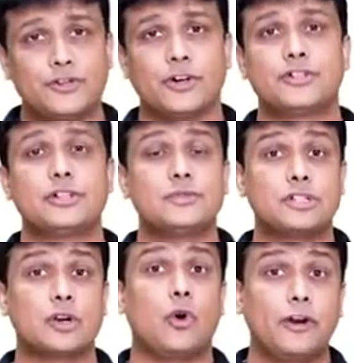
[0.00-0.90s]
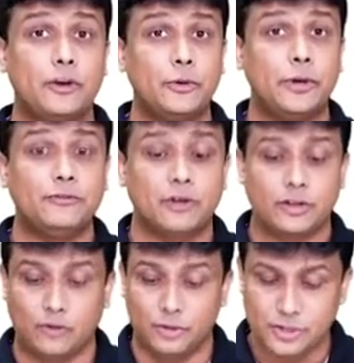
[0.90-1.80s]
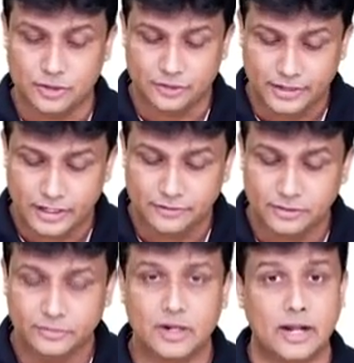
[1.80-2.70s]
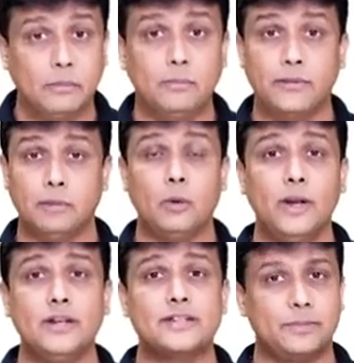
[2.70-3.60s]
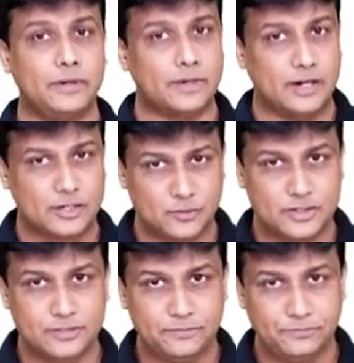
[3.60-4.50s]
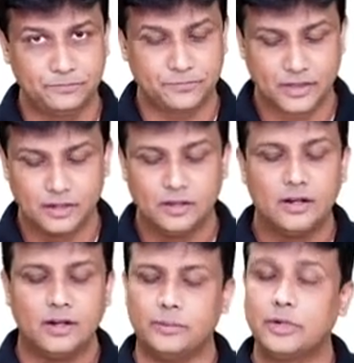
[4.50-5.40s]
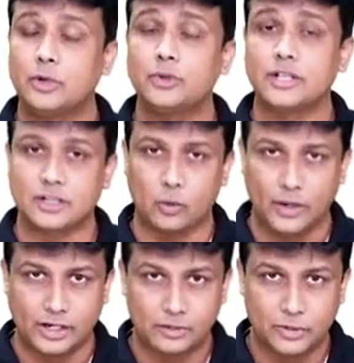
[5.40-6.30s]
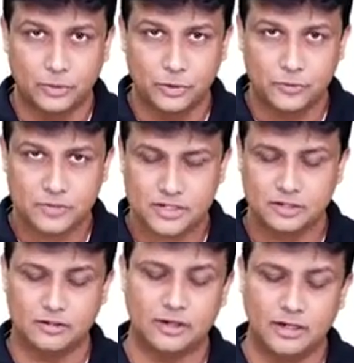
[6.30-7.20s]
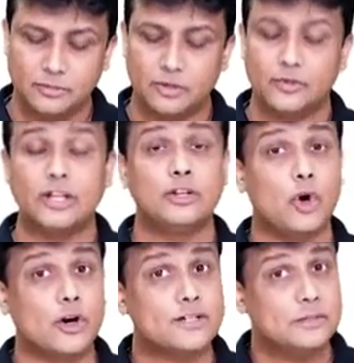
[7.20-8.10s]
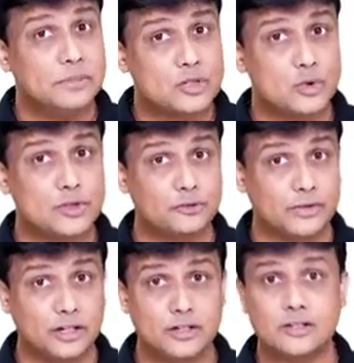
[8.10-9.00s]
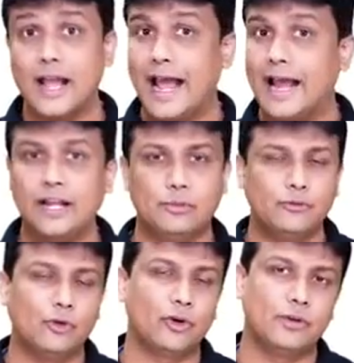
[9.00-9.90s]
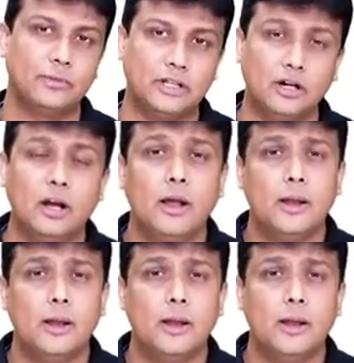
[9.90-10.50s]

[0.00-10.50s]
structures which are contributing for the formation of diaphragm. Number one, septum transversum. Number two, the cervical myotomes. Number three, the dorsal mesoesophagus. And number four will be the